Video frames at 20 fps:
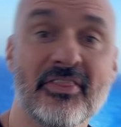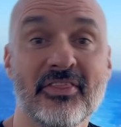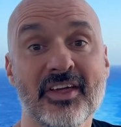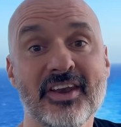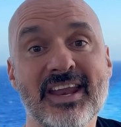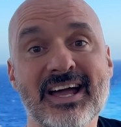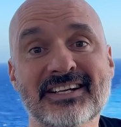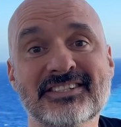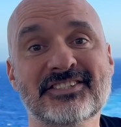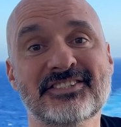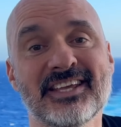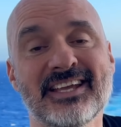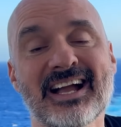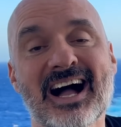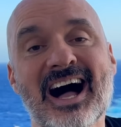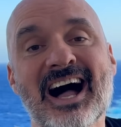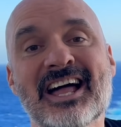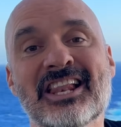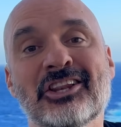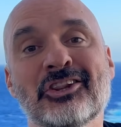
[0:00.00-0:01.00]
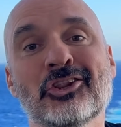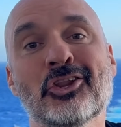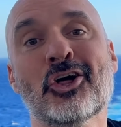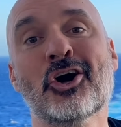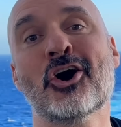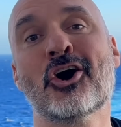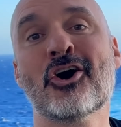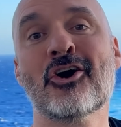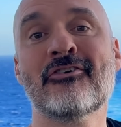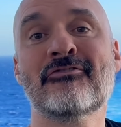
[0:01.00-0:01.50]
The next thing I
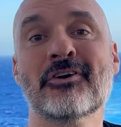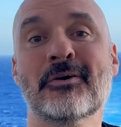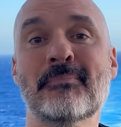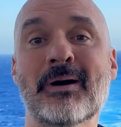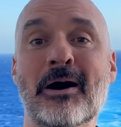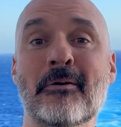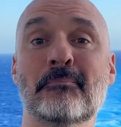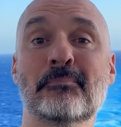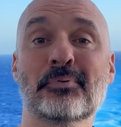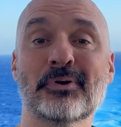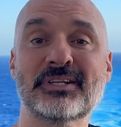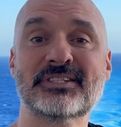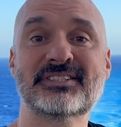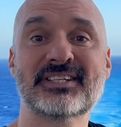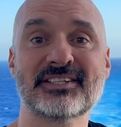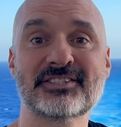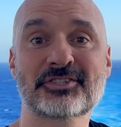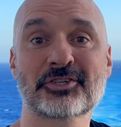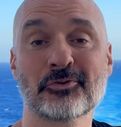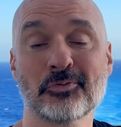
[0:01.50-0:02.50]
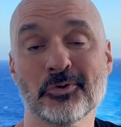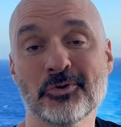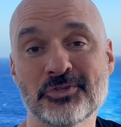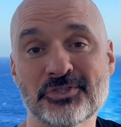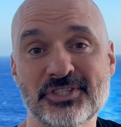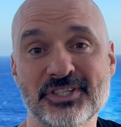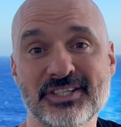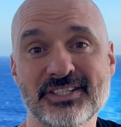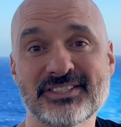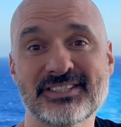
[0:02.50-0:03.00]
love about Princess
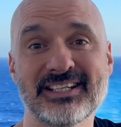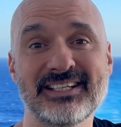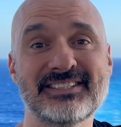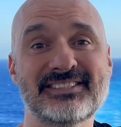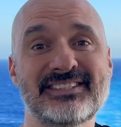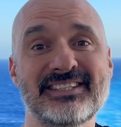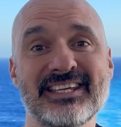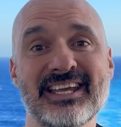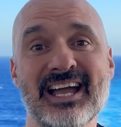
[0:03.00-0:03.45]
cruises is the